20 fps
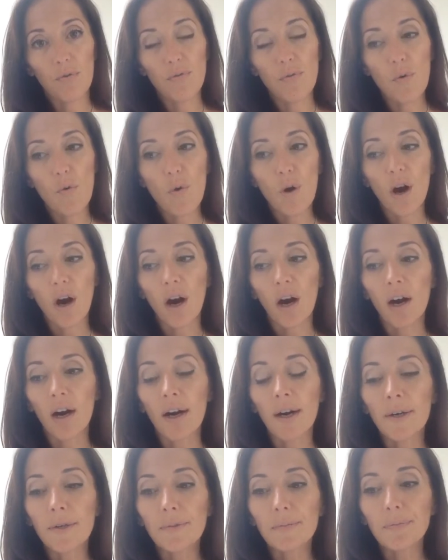
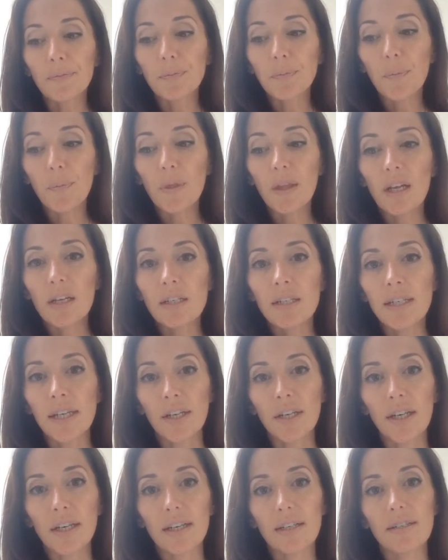for
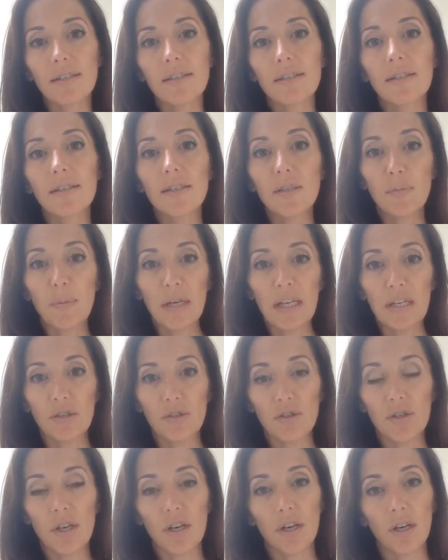Derek's
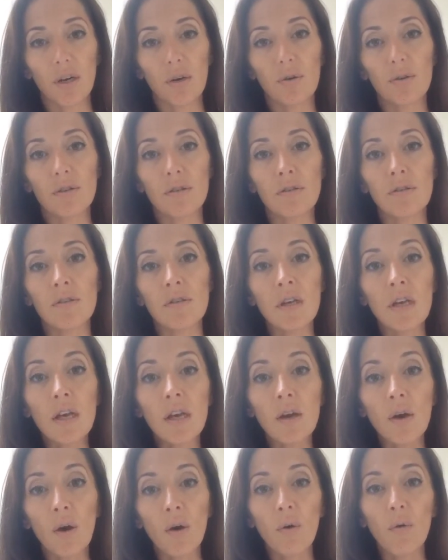speech. Derek, who is the
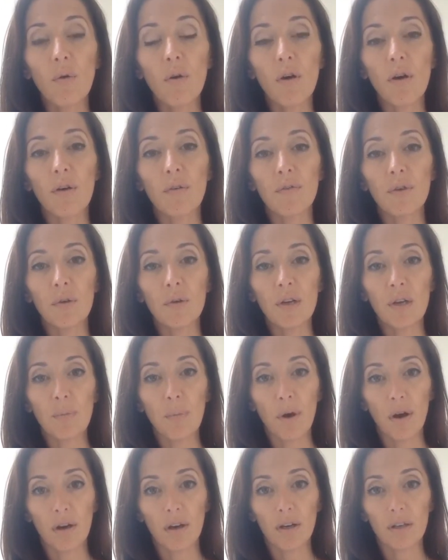CEO of Younique
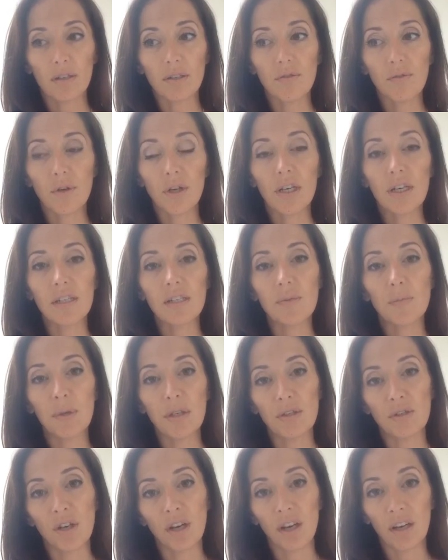Products, for his
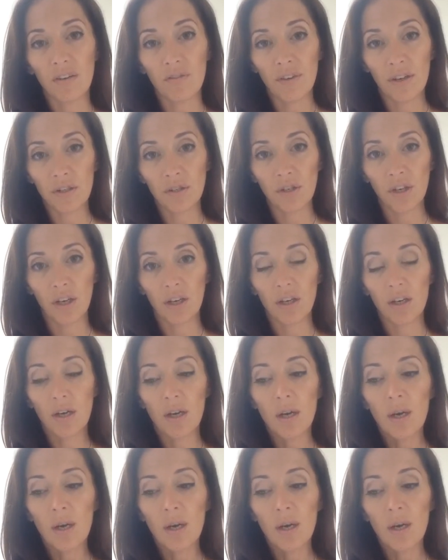speech at convention.